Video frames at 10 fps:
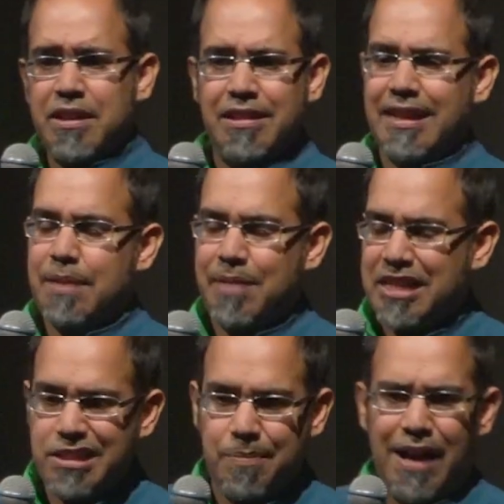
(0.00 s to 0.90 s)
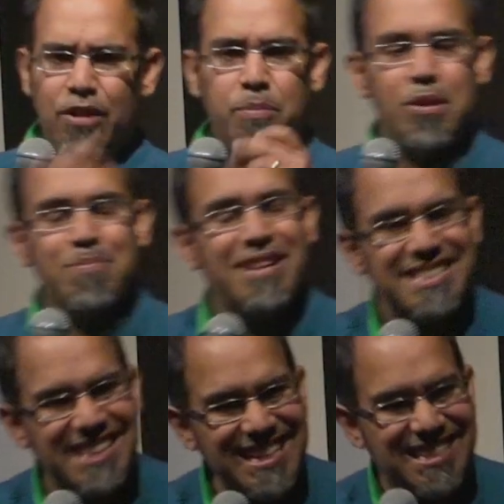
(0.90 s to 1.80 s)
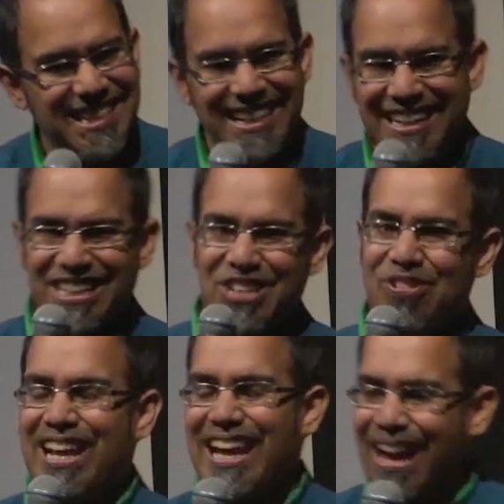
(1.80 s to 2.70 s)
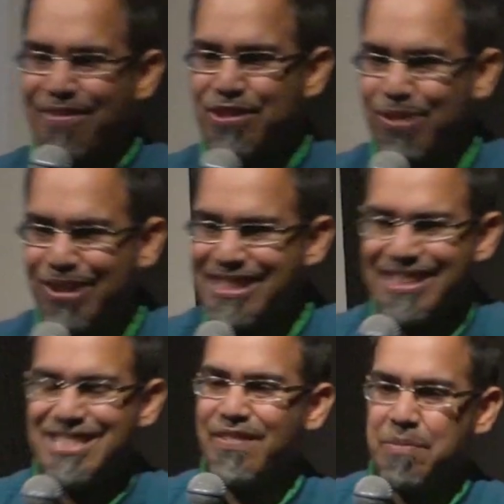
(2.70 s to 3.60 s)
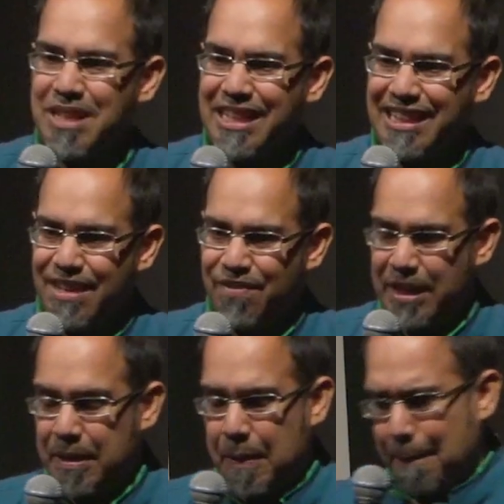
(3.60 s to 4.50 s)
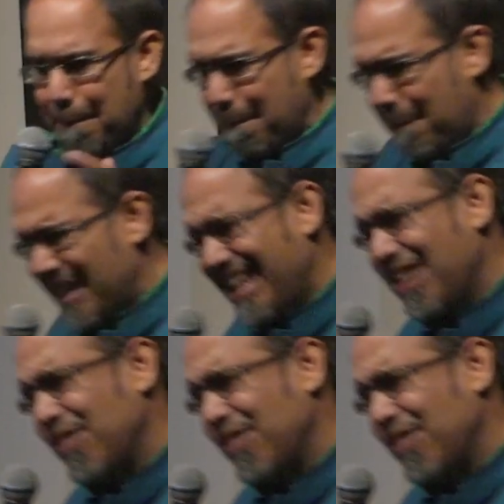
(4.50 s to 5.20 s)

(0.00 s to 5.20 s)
like I mentioned, a PowerPoint presentation and a Q&A afterwards and a civic meeting in the evening, but that